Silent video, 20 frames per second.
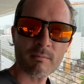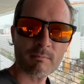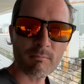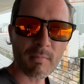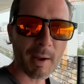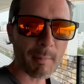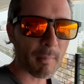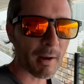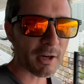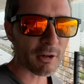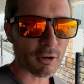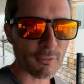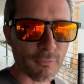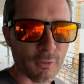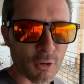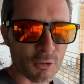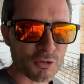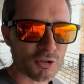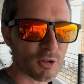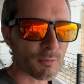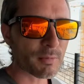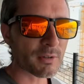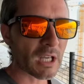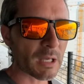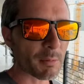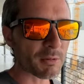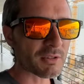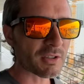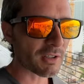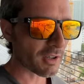My microphone should be
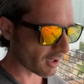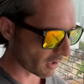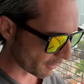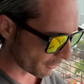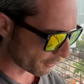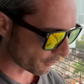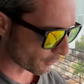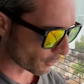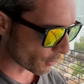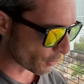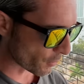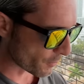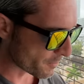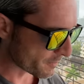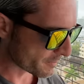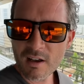able to cut through.